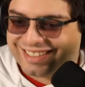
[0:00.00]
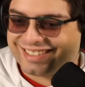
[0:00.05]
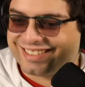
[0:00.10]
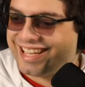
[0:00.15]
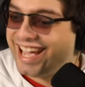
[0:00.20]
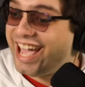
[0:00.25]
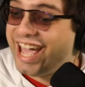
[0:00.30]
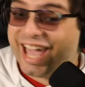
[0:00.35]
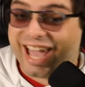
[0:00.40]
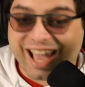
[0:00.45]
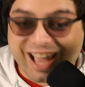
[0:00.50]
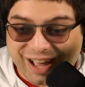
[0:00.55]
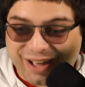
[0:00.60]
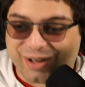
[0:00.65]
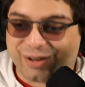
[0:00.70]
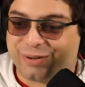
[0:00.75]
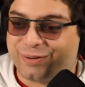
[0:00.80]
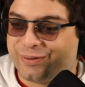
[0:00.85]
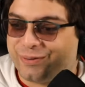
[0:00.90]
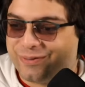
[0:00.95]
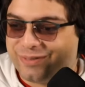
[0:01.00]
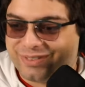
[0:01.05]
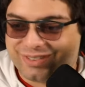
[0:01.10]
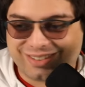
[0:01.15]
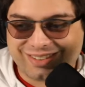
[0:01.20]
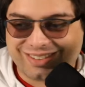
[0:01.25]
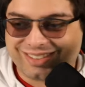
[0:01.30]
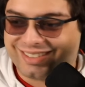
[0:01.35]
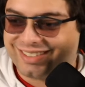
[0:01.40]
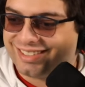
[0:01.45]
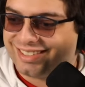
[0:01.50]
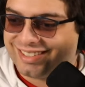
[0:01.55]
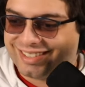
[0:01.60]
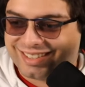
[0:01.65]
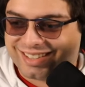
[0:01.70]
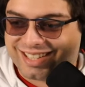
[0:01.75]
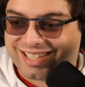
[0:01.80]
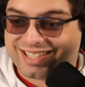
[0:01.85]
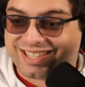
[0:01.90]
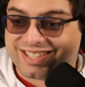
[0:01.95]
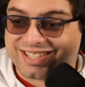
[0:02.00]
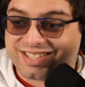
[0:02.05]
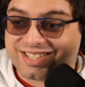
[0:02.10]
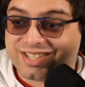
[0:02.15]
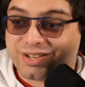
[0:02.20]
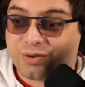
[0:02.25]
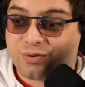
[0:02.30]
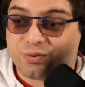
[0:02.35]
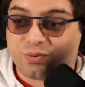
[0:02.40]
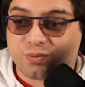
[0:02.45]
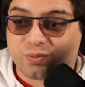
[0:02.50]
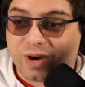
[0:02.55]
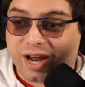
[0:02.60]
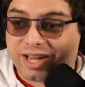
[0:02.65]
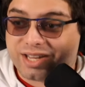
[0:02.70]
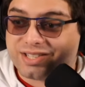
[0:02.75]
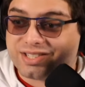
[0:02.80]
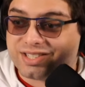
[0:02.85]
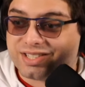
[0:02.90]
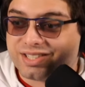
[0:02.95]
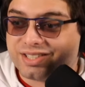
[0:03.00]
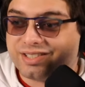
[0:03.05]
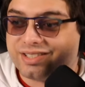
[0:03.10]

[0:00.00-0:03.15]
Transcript: Damn. This is crazy.